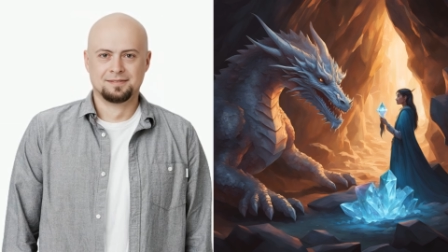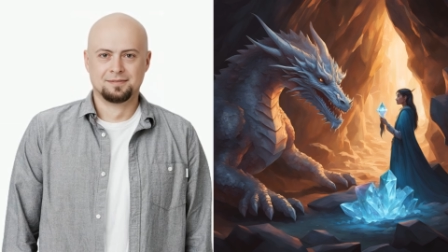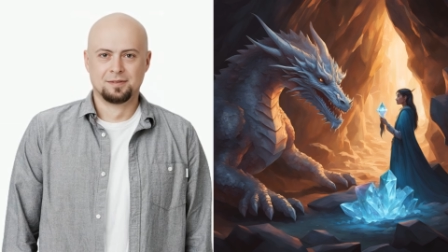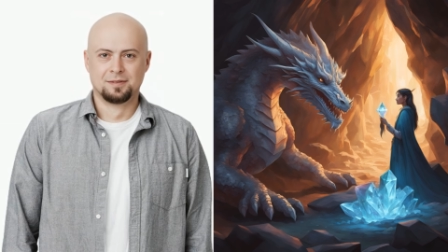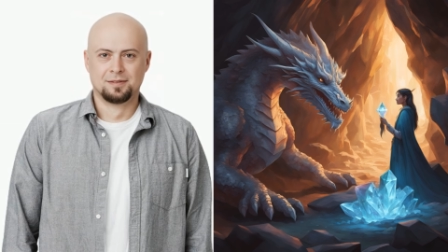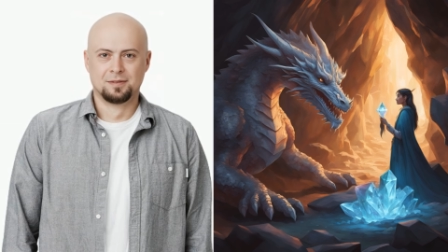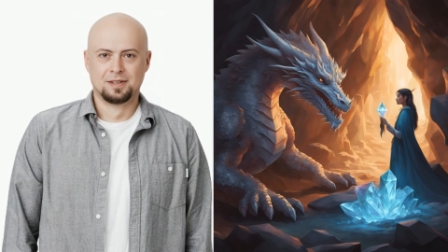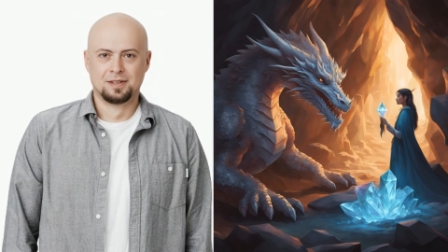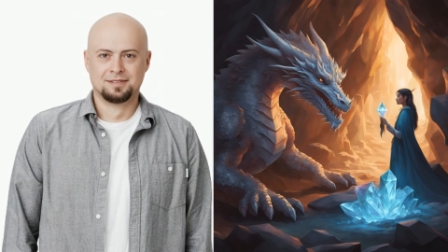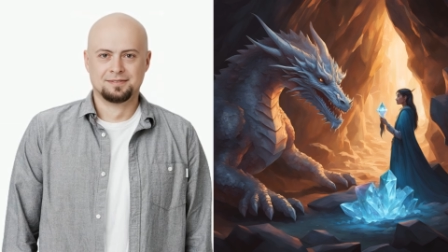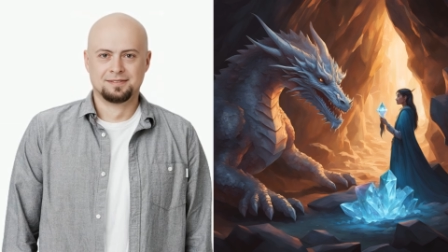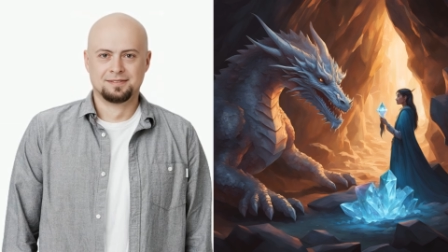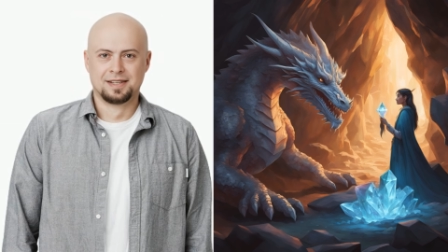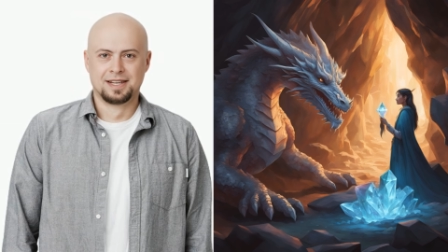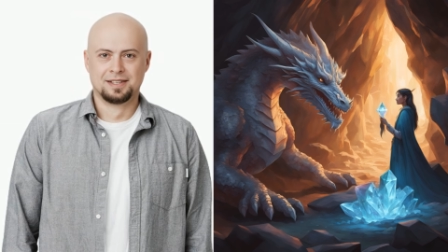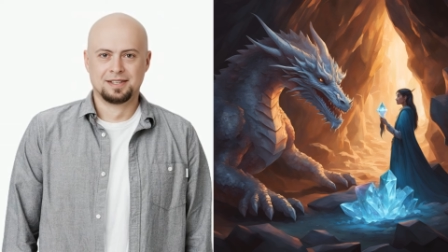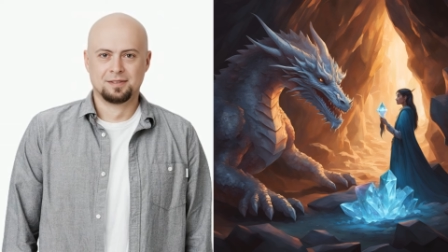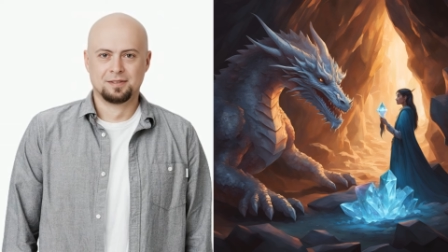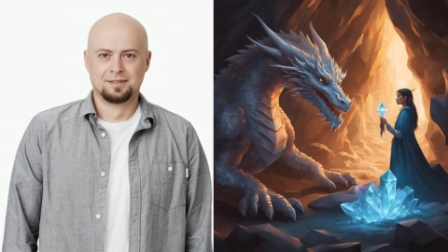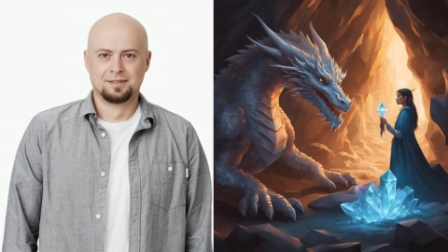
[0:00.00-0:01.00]
We won't
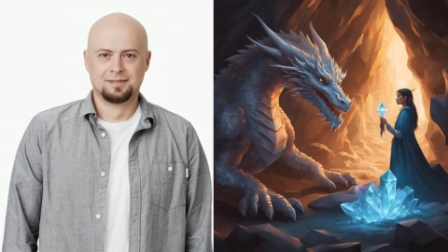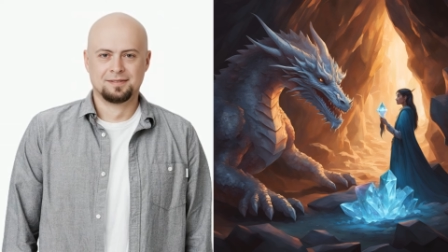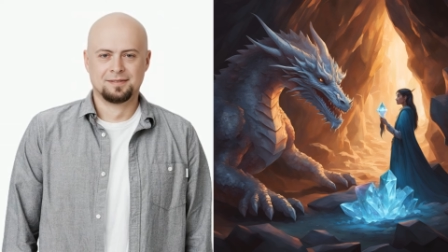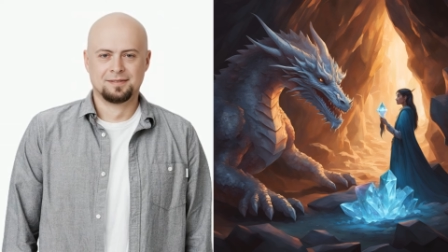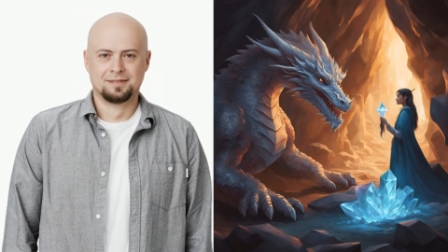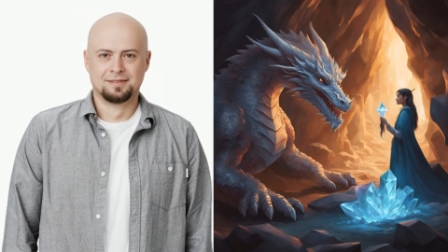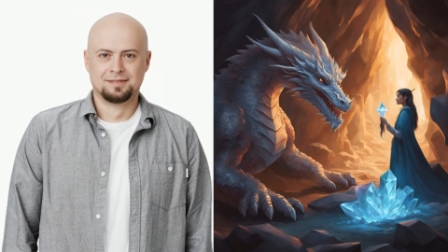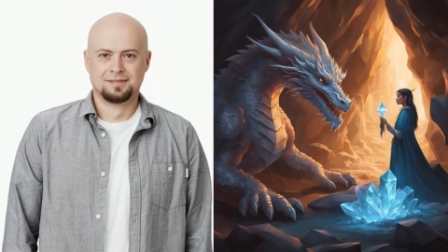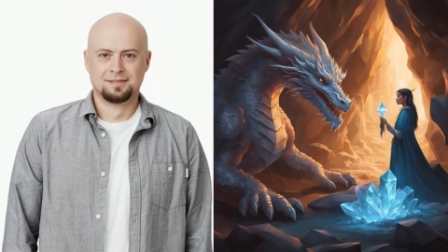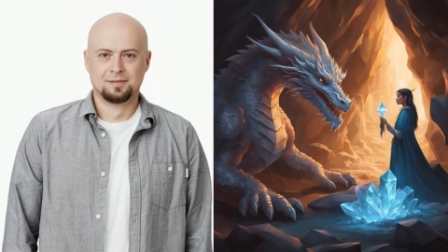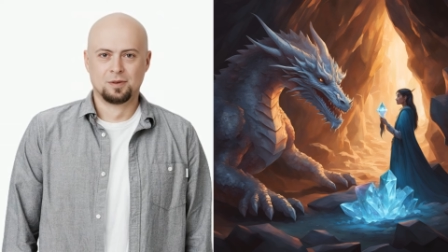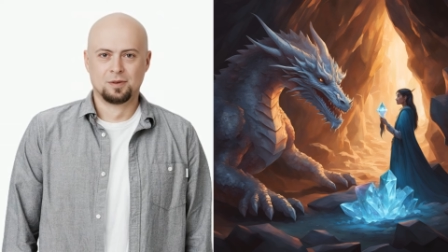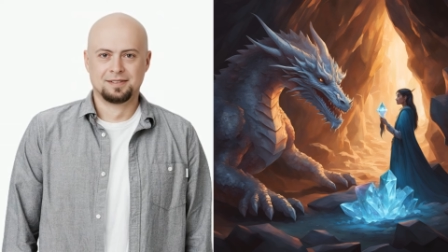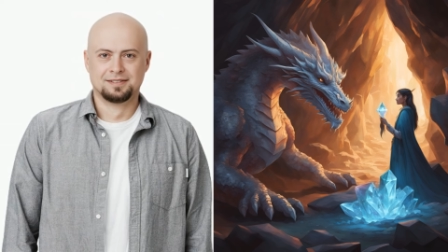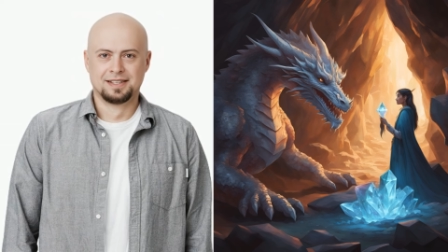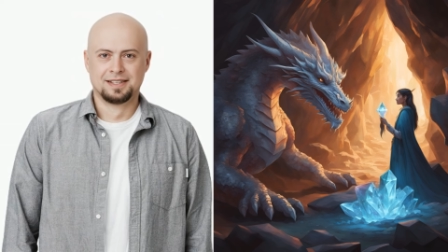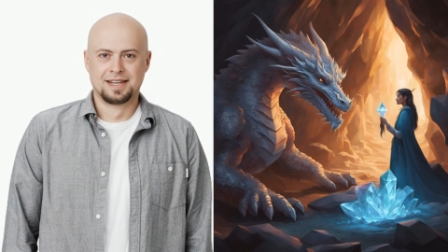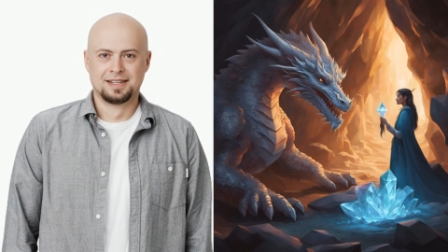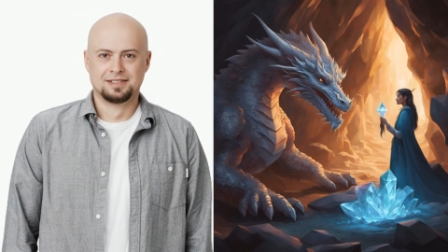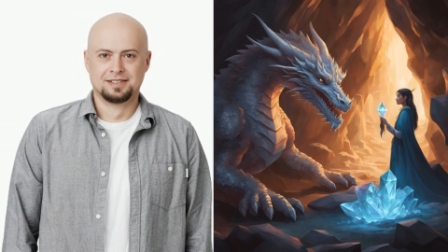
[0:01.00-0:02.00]
fail.
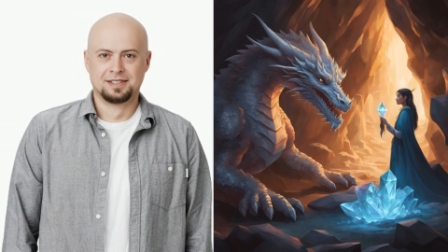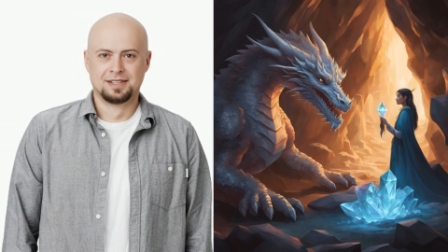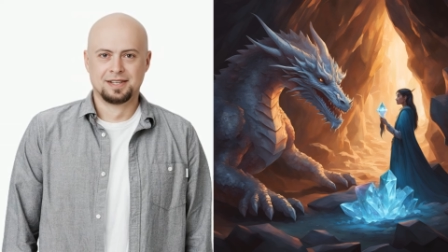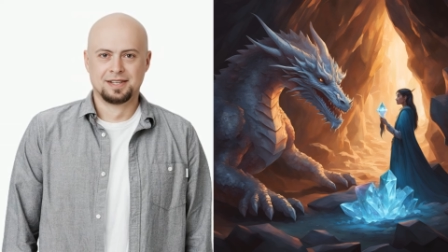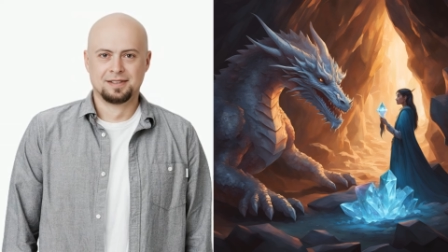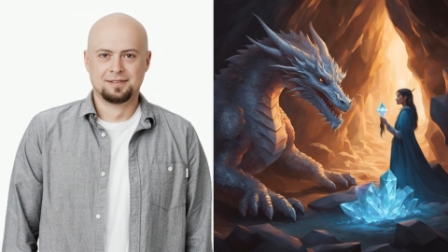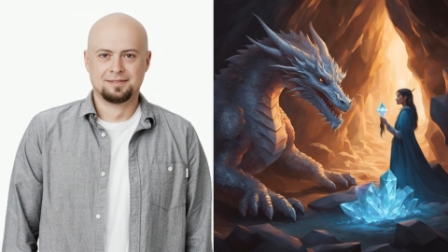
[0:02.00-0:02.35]
With that,